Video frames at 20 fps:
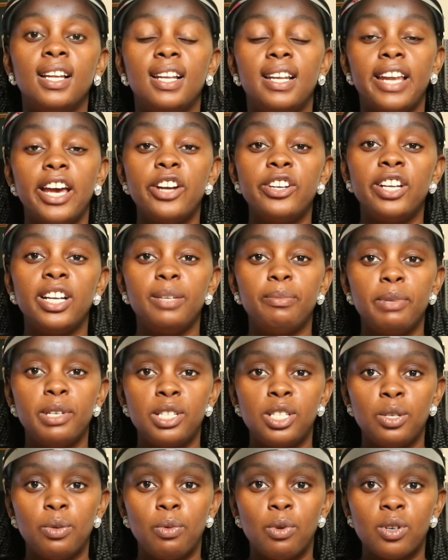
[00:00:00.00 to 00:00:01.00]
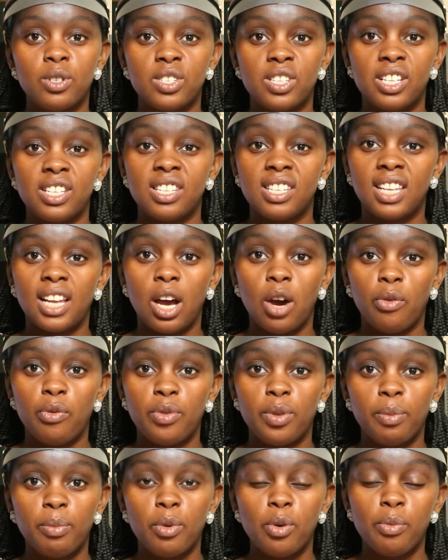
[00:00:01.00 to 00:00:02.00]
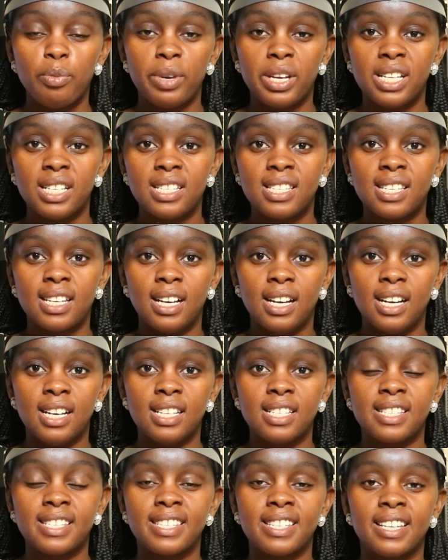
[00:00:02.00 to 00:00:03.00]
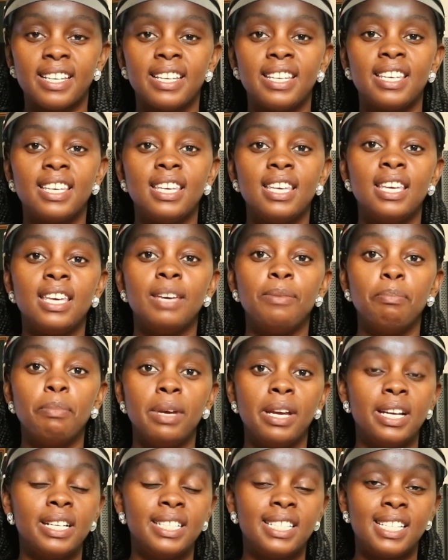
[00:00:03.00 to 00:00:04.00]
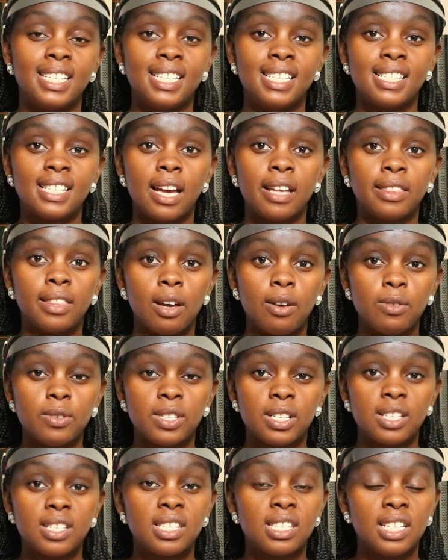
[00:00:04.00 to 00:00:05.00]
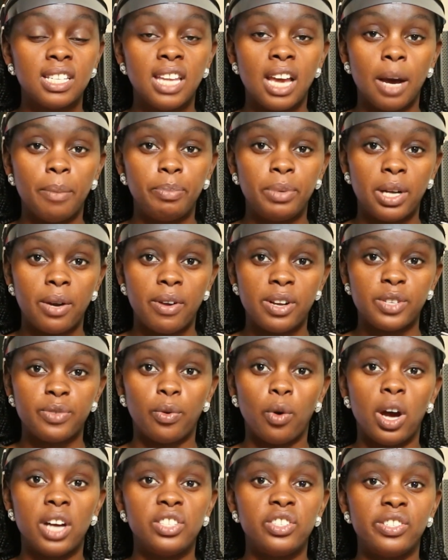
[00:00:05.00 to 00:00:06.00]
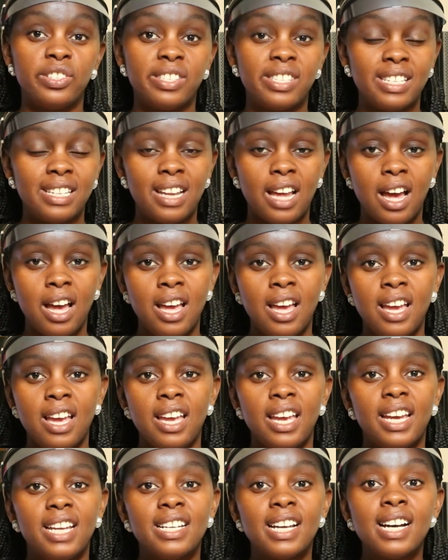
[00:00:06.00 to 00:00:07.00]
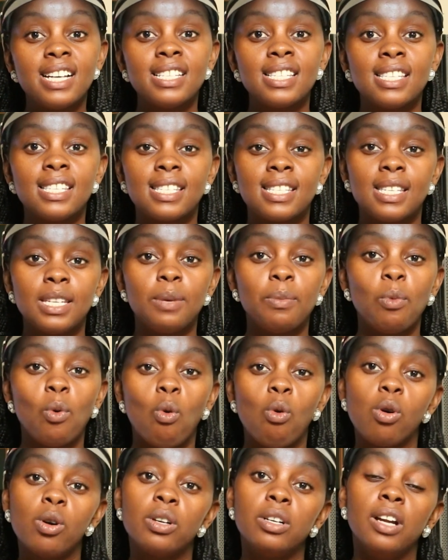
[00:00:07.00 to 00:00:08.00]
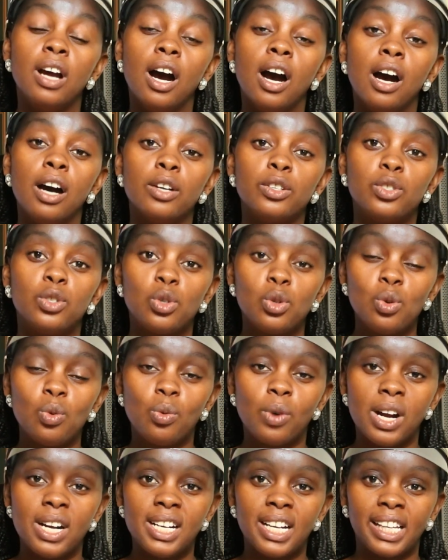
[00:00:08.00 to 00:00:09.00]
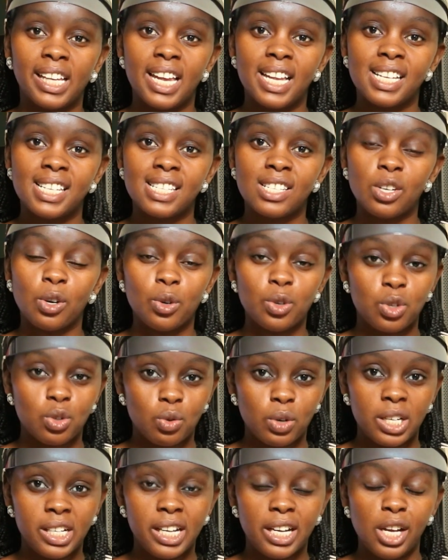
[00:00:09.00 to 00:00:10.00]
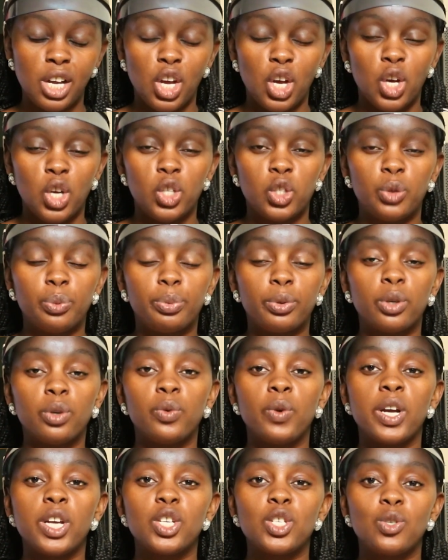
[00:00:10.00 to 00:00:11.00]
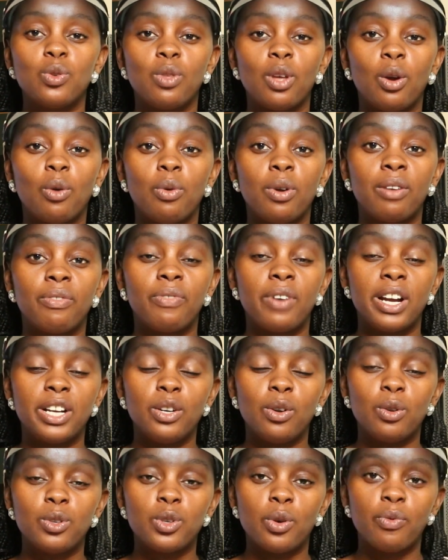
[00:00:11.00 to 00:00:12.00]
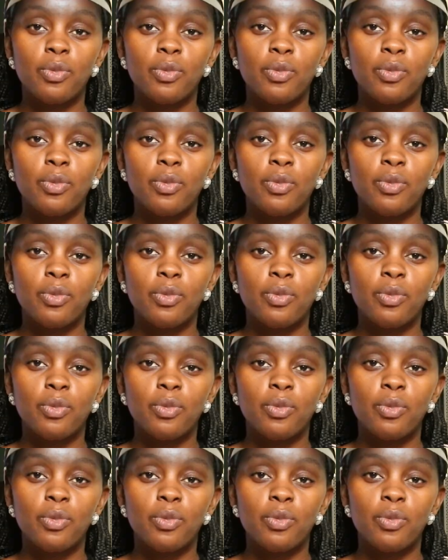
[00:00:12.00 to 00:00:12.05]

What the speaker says: Lionel Messi was the star of the moment as he made his 1,000th senior appearance for Argentina and as his team won 2-1 against Australia to progress to the quarterfinals